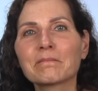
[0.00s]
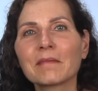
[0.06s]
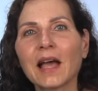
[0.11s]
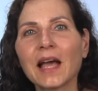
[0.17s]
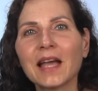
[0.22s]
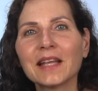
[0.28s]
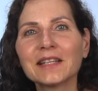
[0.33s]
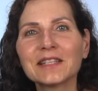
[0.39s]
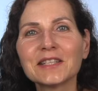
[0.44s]

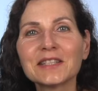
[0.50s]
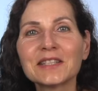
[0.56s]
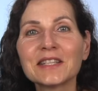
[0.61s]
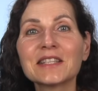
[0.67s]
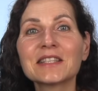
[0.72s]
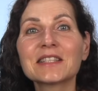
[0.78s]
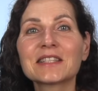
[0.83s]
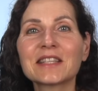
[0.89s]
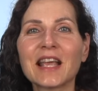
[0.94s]
And in
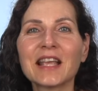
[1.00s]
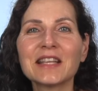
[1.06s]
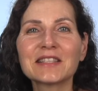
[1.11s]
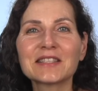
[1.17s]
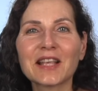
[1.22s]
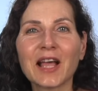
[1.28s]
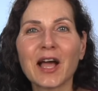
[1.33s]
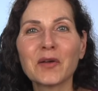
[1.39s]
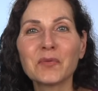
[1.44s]
this
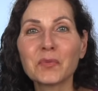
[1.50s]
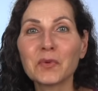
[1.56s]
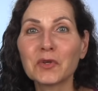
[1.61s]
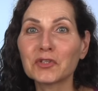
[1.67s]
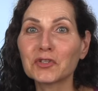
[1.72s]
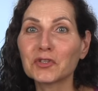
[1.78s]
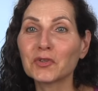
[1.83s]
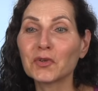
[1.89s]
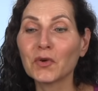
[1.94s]
sense, I
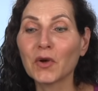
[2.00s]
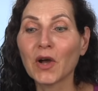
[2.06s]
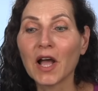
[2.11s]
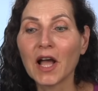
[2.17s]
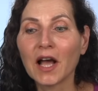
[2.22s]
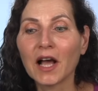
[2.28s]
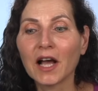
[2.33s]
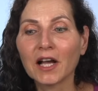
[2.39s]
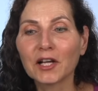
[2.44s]
wish you
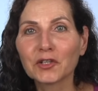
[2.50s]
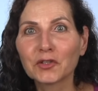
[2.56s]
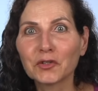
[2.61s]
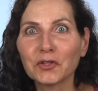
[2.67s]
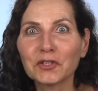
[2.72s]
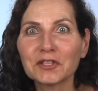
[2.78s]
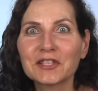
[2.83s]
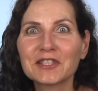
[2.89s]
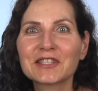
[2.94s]
a
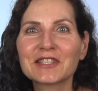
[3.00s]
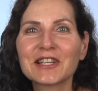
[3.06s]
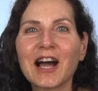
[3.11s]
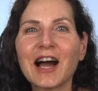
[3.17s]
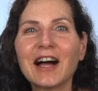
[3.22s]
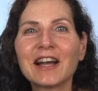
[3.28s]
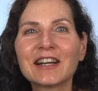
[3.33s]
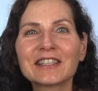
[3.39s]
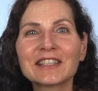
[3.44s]
good
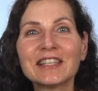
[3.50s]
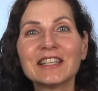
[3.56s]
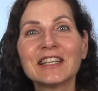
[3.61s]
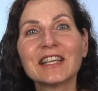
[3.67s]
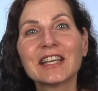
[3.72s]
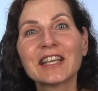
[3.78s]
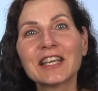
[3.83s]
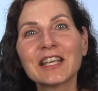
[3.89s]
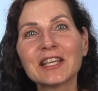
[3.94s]
start
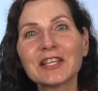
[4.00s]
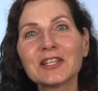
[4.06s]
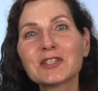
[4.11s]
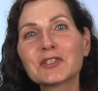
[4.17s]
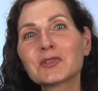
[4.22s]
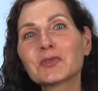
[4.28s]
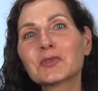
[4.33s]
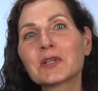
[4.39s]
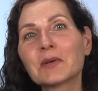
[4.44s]

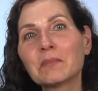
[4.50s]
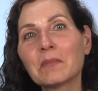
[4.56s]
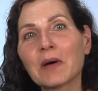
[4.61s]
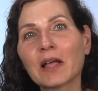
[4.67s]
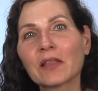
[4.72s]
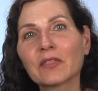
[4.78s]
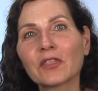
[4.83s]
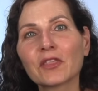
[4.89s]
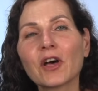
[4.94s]
into the
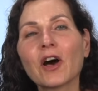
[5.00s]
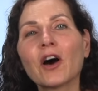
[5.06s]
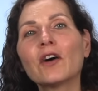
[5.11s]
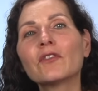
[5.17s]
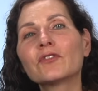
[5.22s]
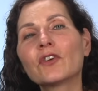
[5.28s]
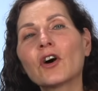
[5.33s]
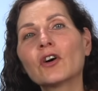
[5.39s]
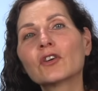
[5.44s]
month
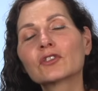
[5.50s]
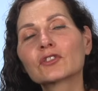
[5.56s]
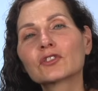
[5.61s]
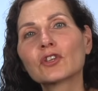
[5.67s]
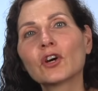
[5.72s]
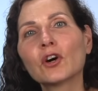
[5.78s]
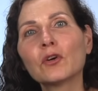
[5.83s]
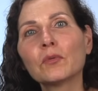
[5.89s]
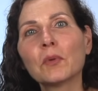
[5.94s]
of
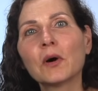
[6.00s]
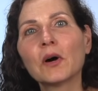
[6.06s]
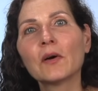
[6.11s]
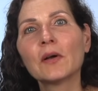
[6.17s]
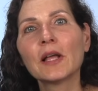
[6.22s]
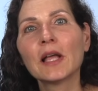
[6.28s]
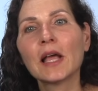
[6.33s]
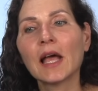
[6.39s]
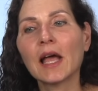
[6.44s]
October,
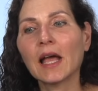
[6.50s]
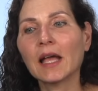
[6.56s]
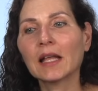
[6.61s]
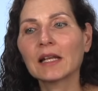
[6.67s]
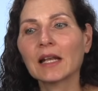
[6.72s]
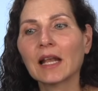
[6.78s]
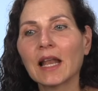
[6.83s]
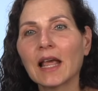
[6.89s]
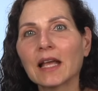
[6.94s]

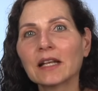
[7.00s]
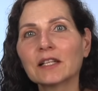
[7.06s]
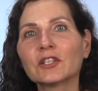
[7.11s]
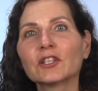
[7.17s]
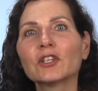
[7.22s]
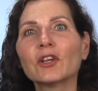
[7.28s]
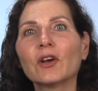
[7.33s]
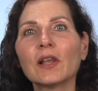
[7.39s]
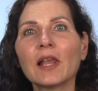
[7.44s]
and let
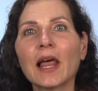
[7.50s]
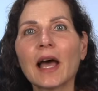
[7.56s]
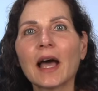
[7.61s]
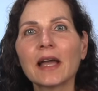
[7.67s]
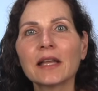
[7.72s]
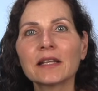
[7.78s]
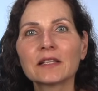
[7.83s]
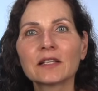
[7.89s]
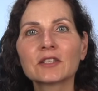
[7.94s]
your
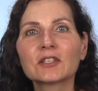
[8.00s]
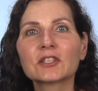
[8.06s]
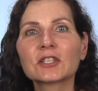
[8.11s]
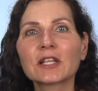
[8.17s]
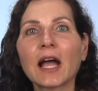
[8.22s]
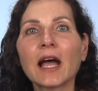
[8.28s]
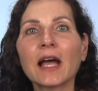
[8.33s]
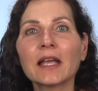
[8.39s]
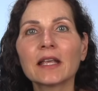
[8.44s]
light
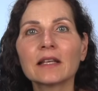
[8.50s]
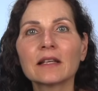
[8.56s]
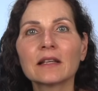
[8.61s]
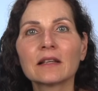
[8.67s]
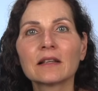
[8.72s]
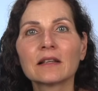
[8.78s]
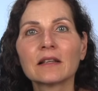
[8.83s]
shine,